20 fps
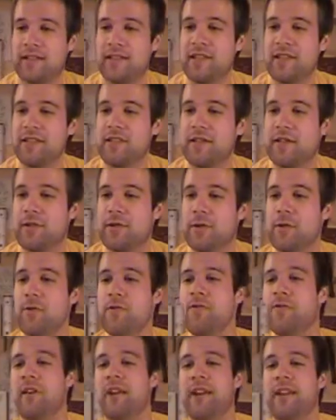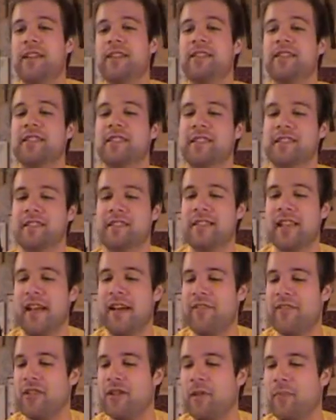This is their Two Vines
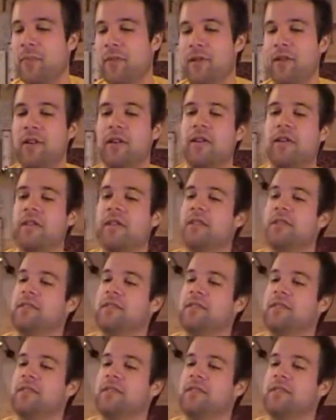Sauvignon Blanc.